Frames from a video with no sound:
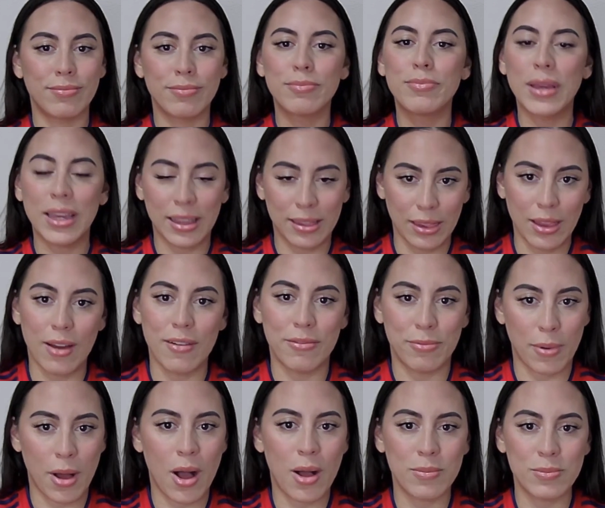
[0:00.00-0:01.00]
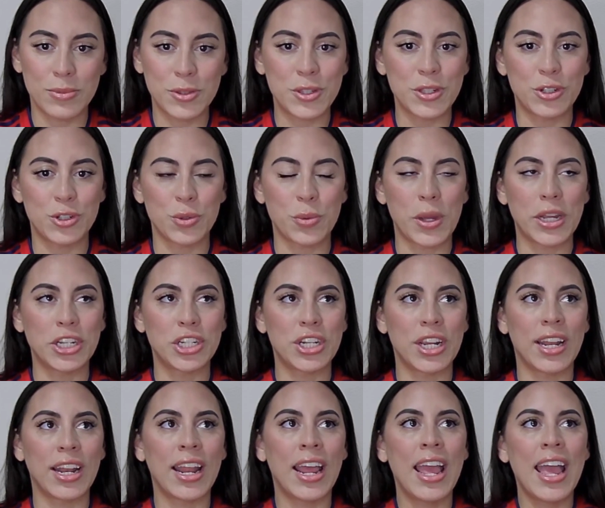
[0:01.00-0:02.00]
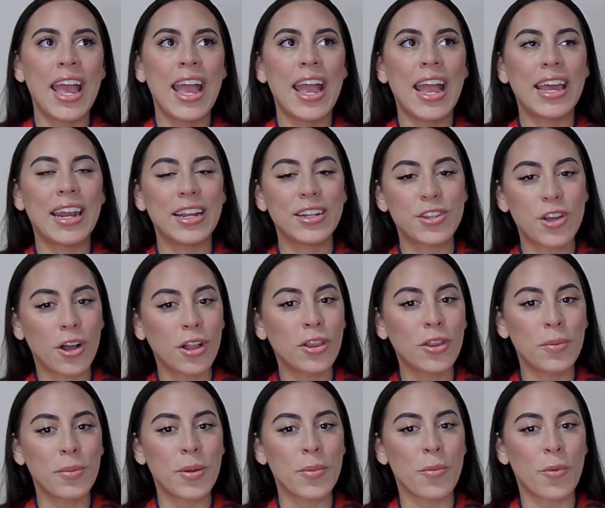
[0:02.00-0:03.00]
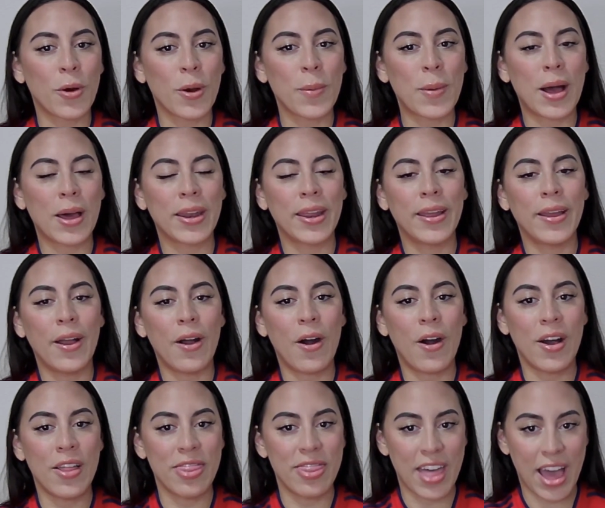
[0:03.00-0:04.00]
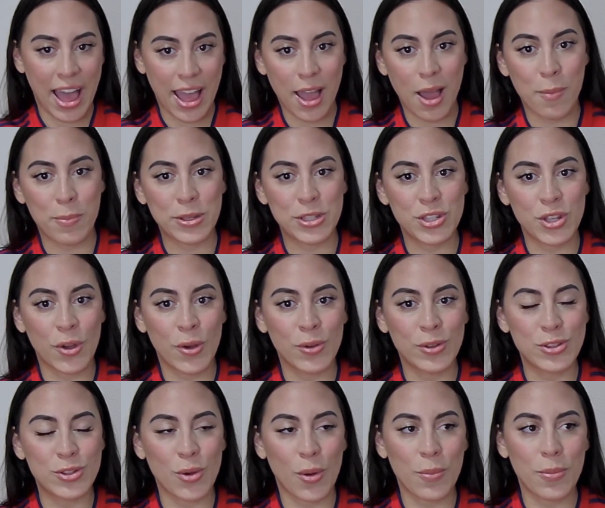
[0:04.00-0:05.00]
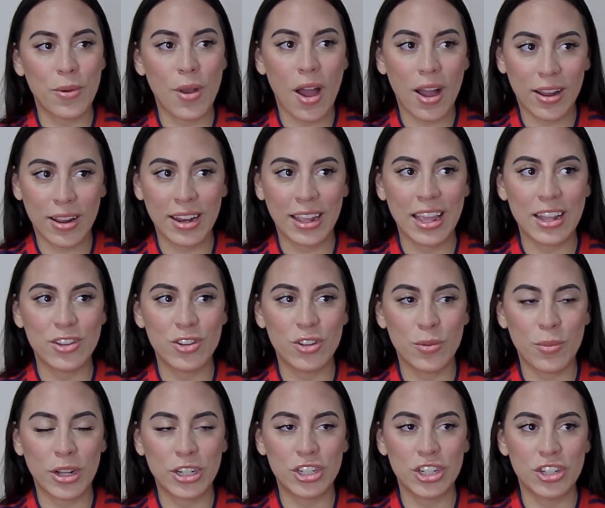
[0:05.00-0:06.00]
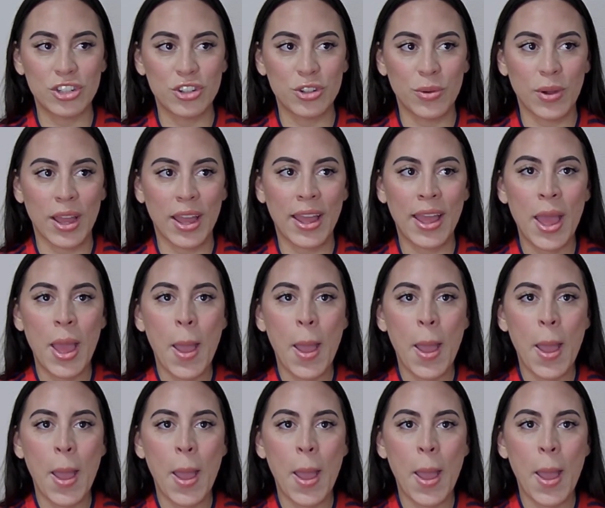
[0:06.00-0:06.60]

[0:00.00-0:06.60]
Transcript: Big love bomb situation. And I talk a little bit more about it on that episode, so I'm not going to get too much into it.